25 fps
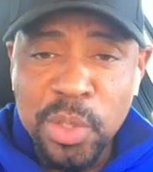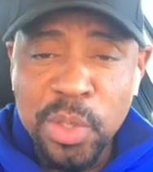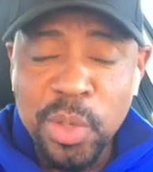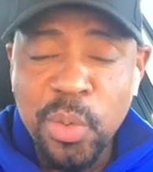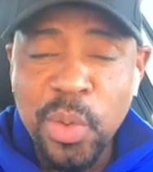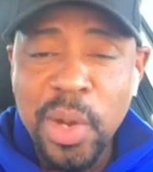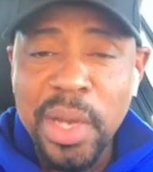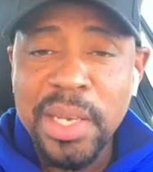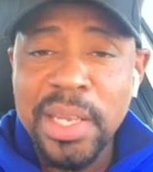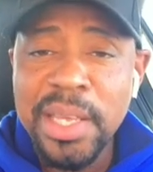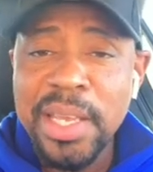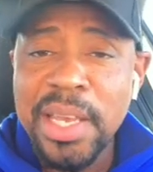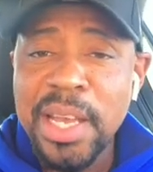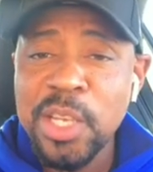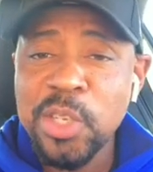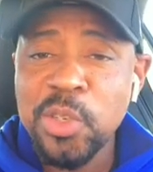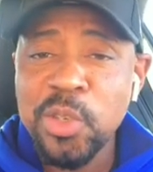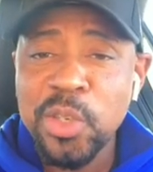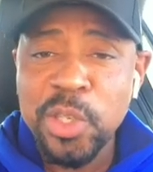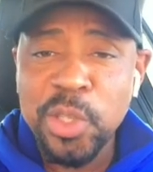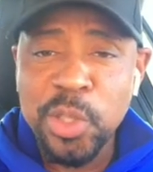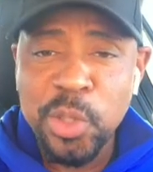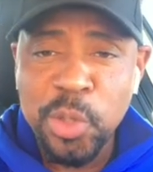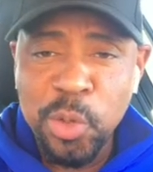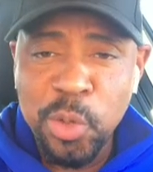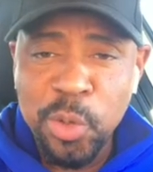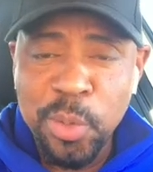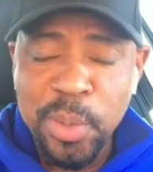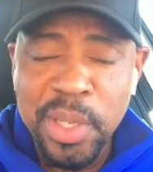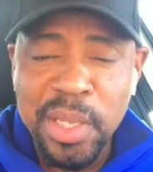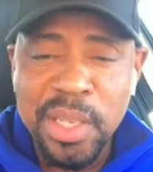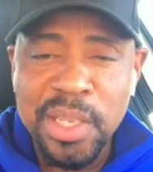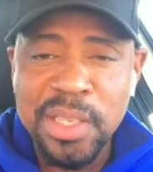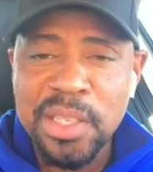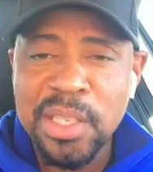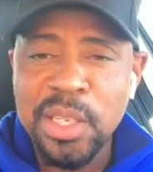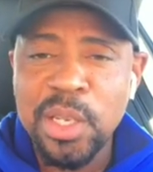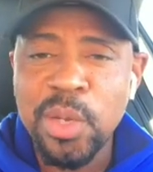So what they actually do
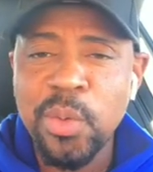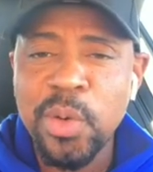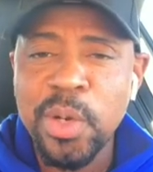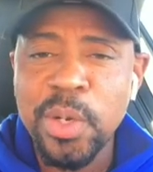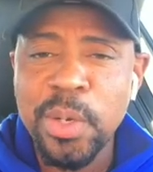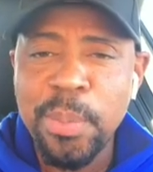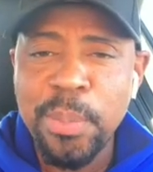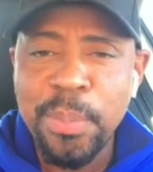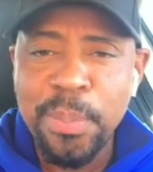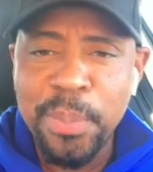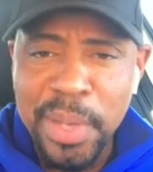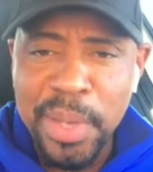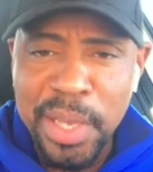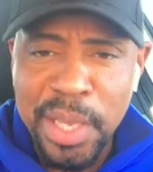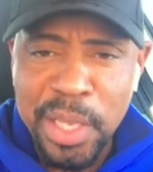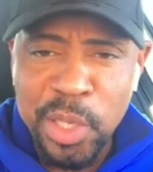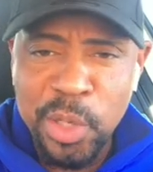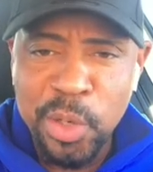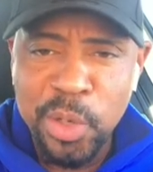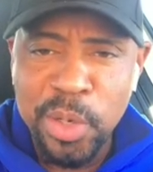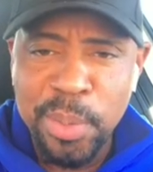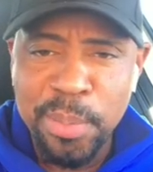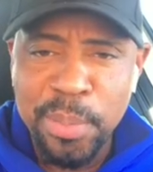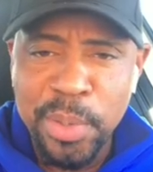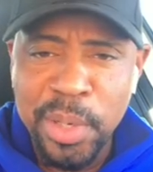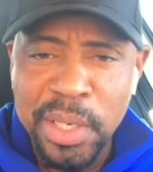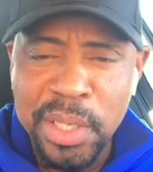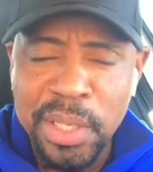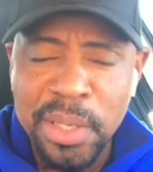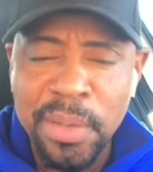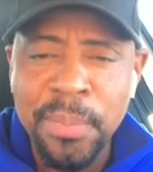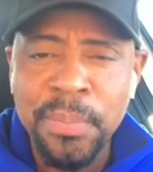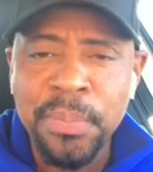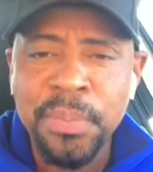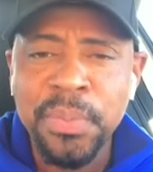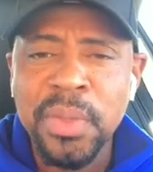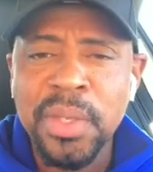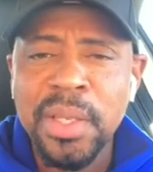because they don't want to pay you the
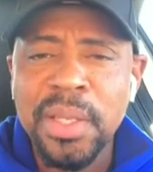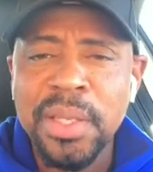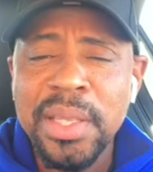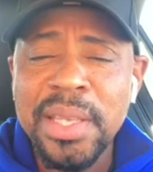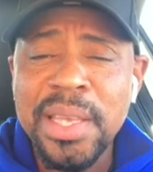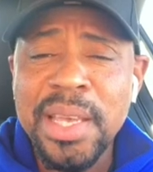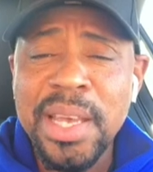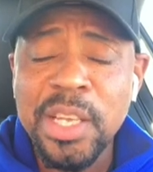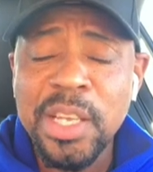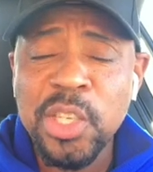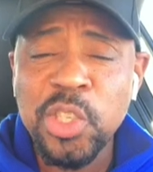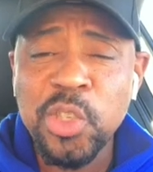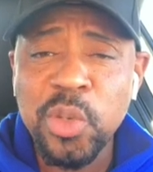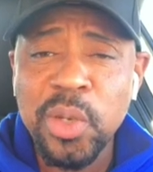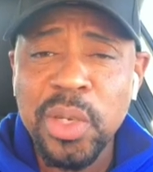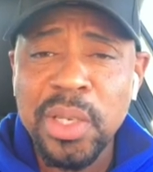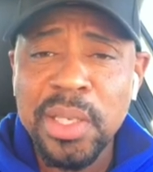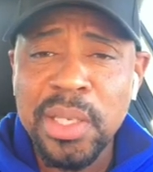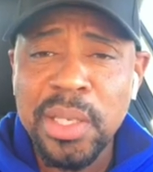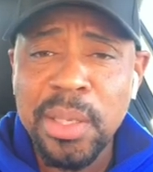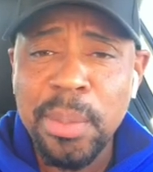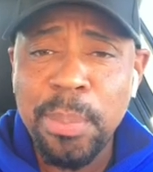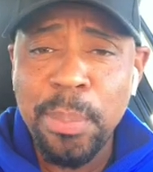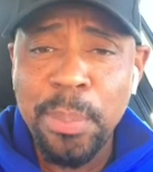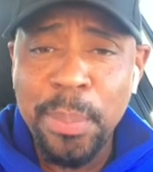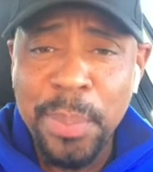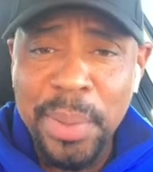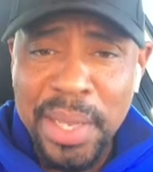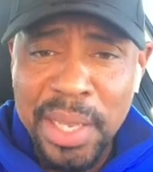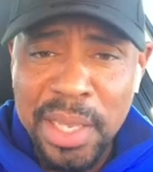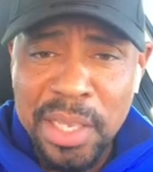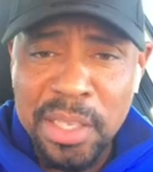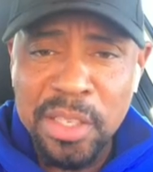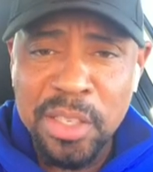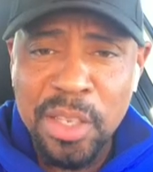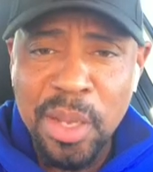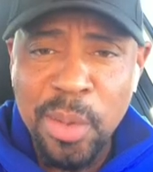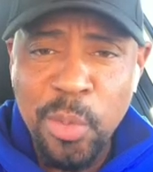money, they actually
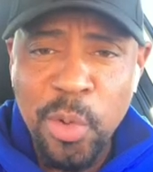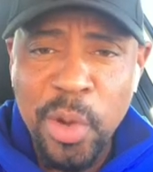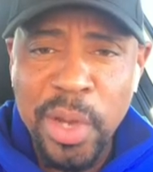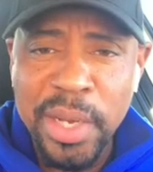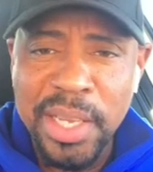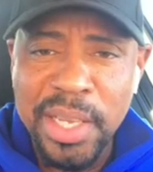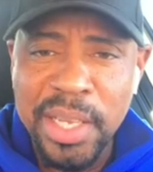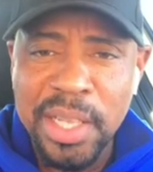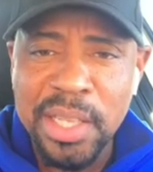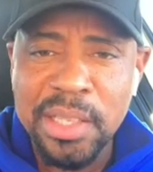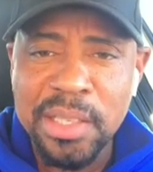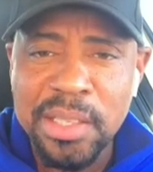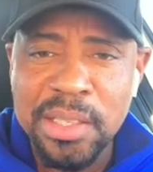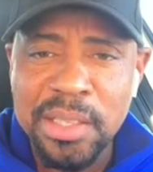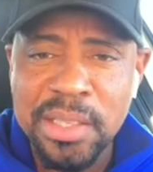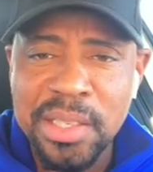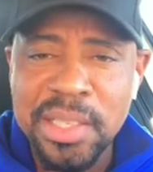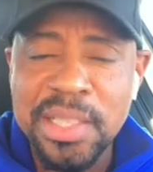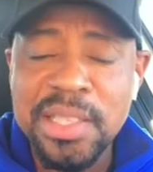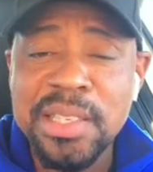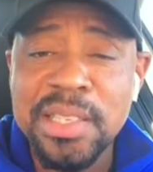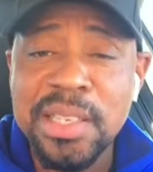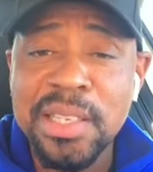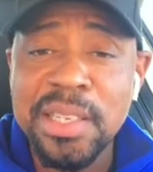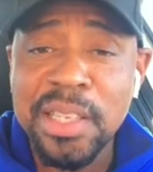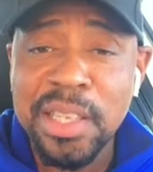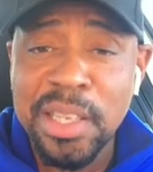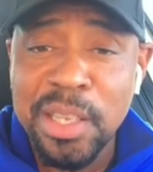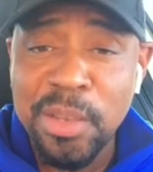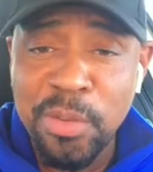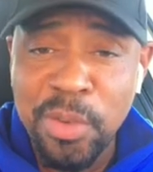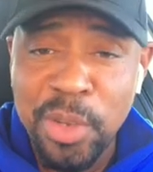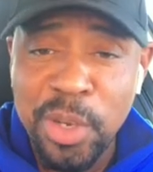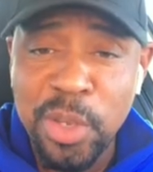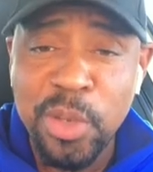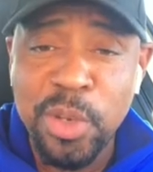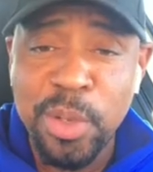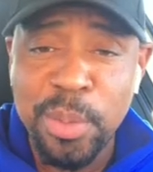pay someone else instead of
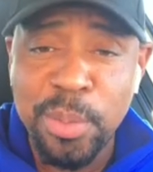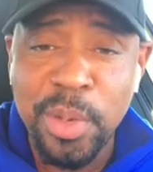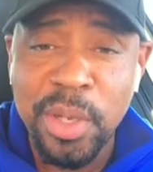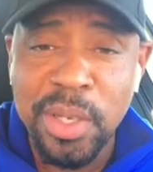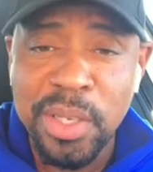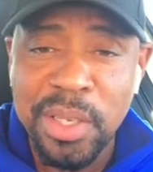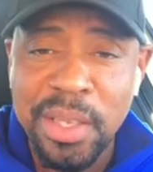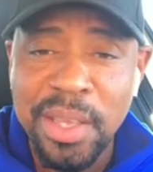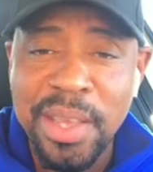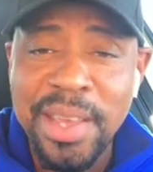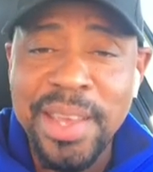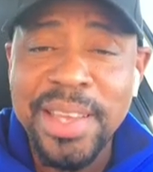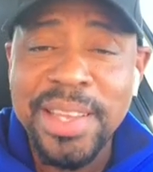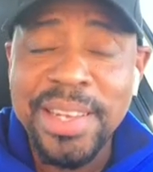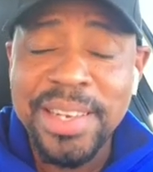giving you the money.